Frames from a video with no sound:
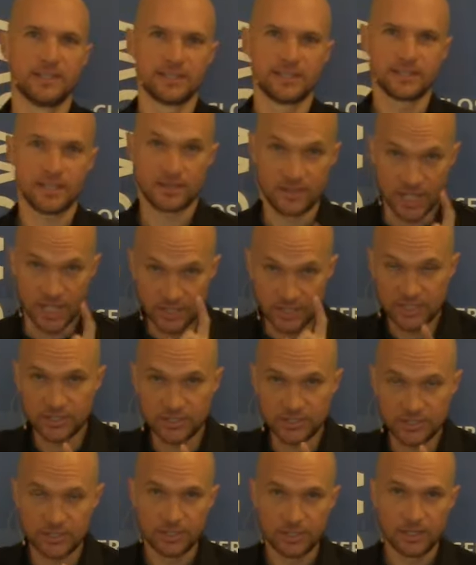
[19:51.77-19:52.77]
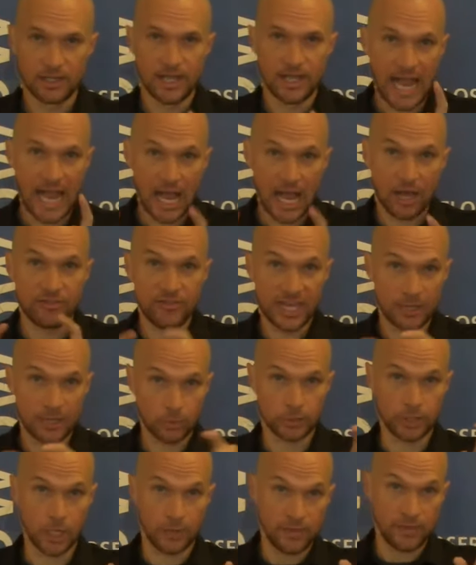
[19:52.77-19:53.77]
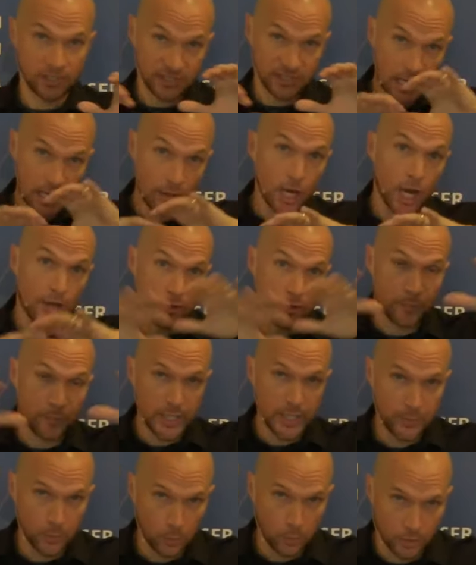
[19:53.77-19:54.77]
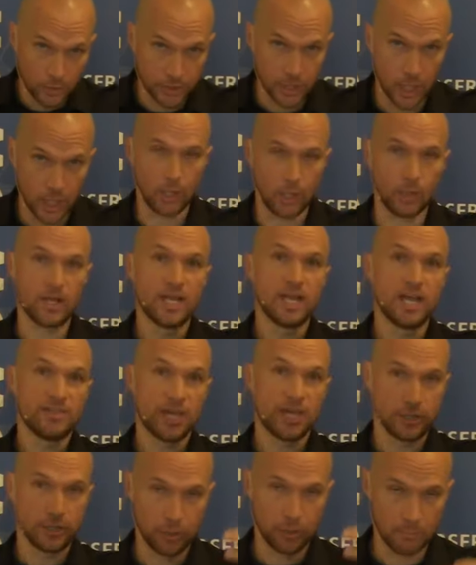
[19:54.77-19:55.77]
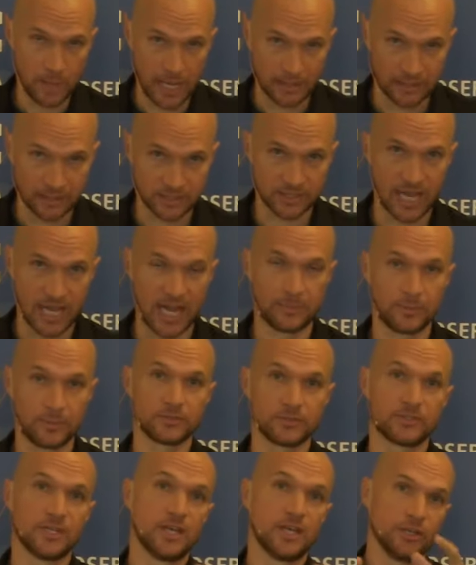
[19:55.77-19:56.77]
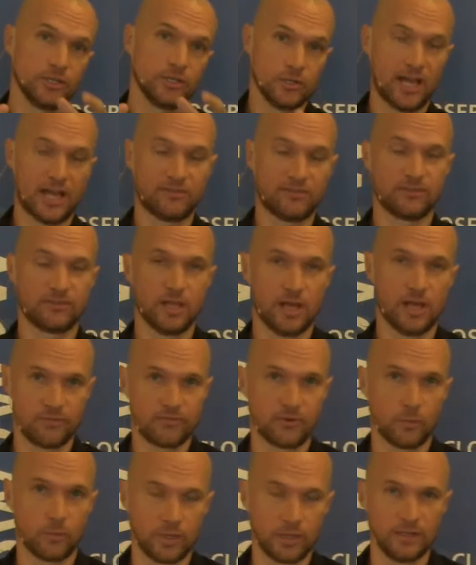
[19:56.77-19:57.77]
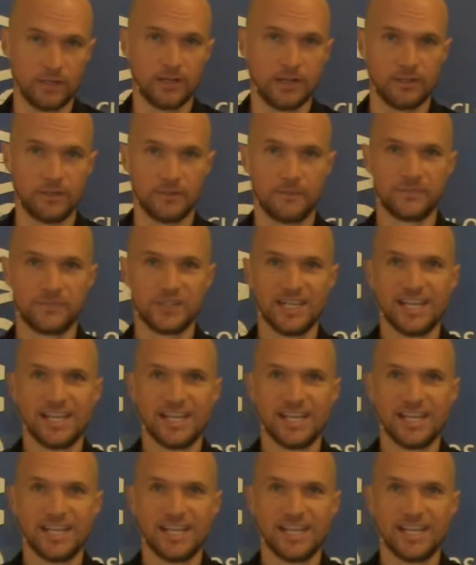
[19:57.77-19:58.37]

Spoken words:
So this is how they will know. This is how other people will know that you're my disciples. You have love for one another.